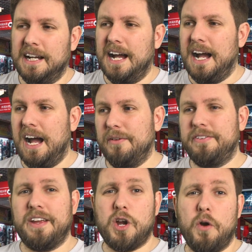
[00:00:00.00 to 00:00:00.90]
I would
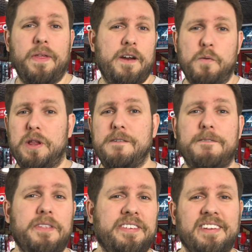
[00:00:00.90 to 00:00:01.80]
say go there really
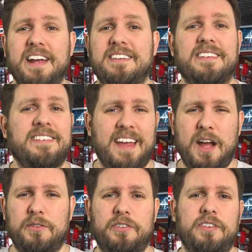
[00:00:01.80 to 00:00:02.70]
for the sights and
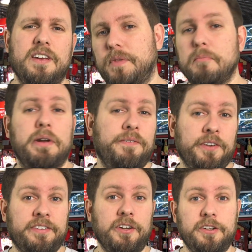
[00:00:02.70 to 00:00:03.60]
sounds. But if
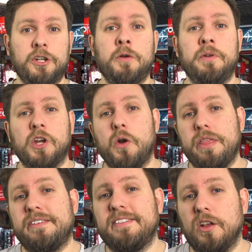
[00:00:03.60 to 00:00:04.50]
you're still determined to go to
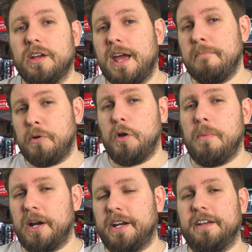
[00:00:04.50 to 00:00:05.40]
the silk and pearl
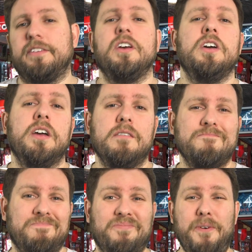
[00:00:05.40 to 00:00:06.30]
markets,
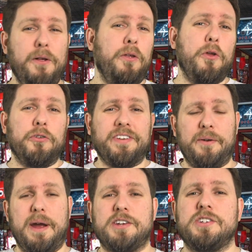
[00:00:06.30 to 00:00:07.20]
follow those
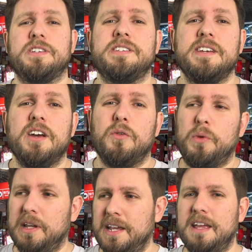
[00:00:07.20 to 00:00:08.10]
directions.
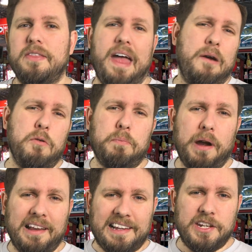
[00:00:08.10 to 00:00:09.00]
Really, that will
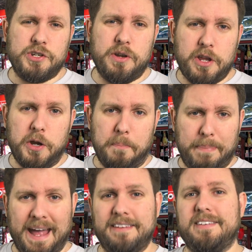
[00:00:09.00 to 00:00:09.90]
probably lead you to your
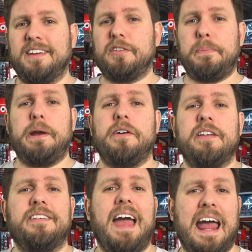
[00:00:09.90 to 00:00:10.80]
best
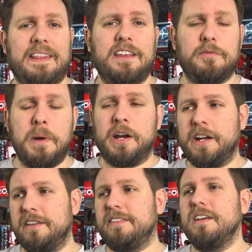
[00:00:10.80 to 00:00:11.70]
experience at these
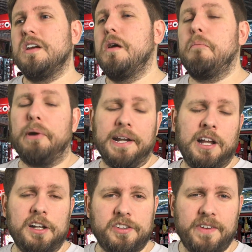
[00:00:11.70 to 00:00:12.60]
markets. Bring
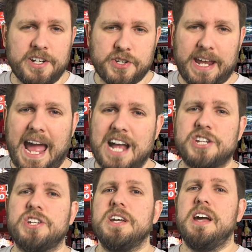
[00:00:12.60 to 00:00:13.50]
lots of extra
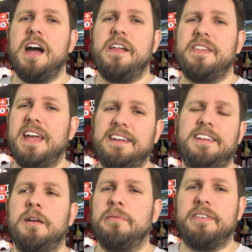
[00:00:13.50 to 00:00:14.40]
cash. The
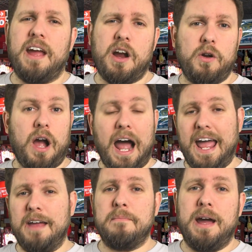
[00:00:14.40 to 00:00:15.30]
ATM's there. I
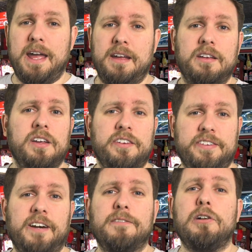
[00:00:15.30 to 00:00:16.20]
had my
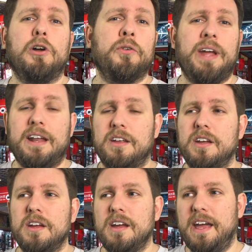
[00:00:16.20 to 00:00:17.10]
stuff cloned at
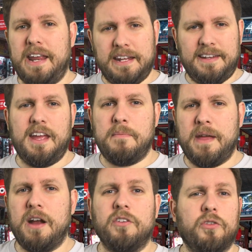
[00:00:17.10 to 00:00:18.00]
an ATM
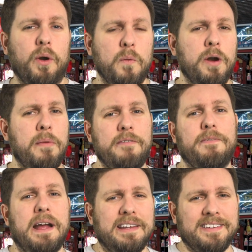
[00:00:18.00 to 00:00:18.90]
there, and so did one of my
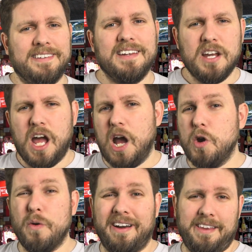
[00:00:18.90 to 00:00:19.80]
friends
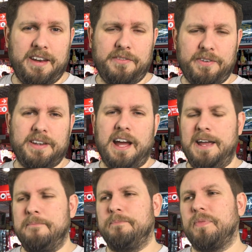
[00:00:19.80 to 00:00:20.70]
who went at a different
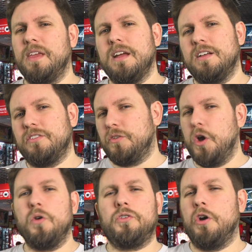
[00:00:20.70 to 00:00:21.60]
time. So
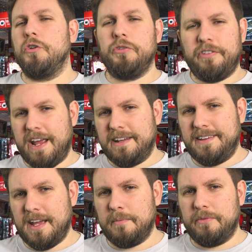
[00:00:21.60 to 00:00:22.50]
don't use the
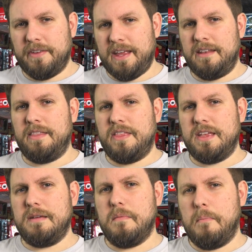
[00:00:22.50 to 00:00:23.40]
ATMs in
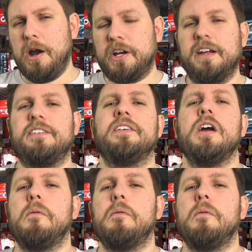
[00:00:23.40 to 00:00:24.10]
the markets.